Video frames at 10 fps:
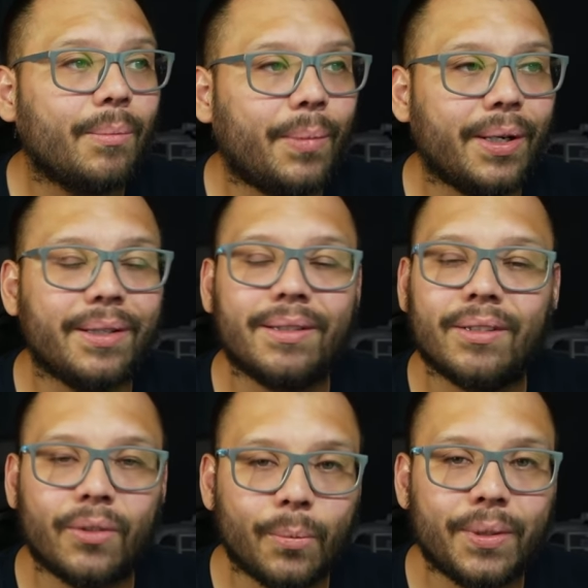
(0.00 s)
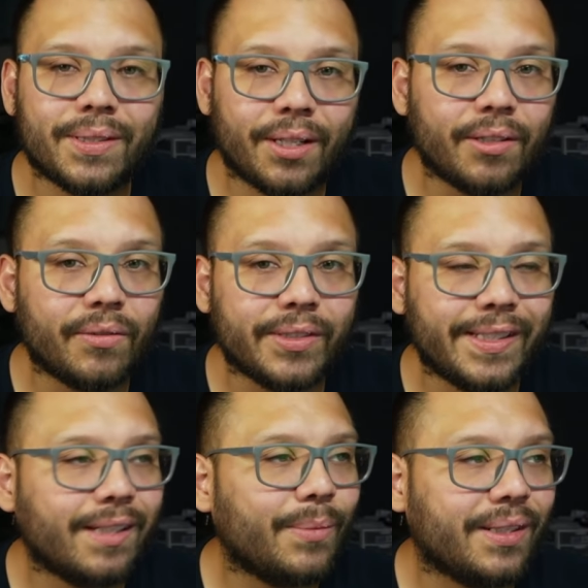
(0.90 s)
but don't be scared if you
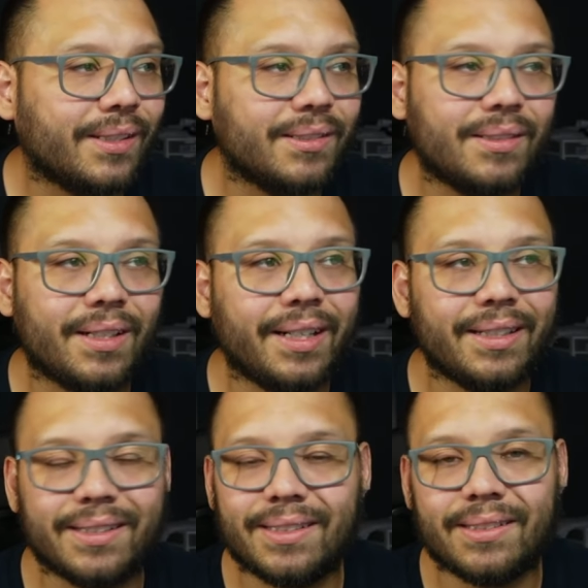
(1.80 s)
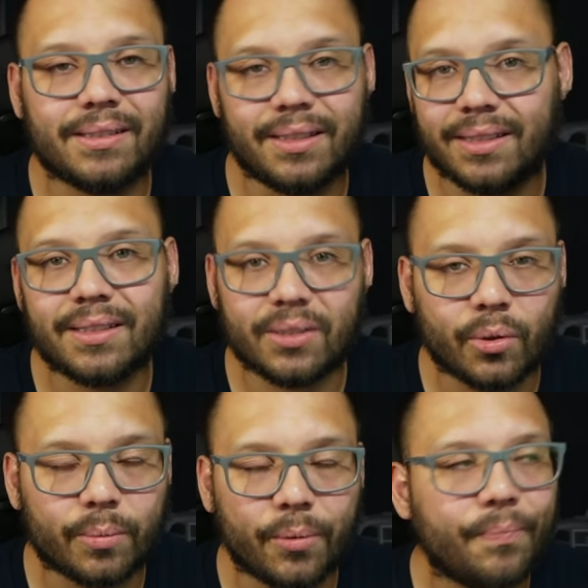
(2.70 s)
see that because again, this is this is
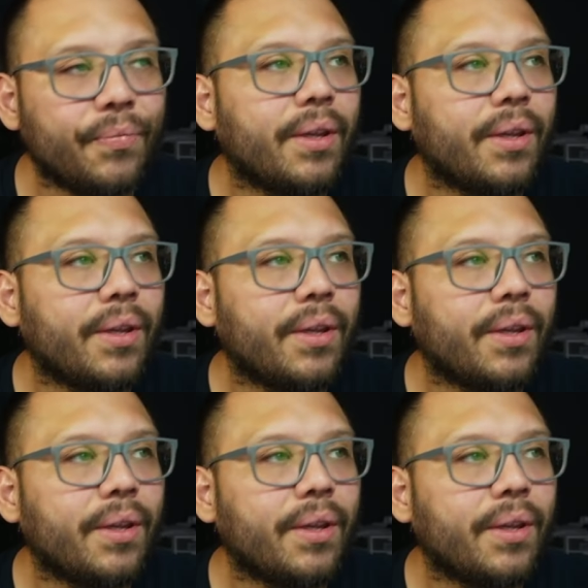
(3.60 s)
normal.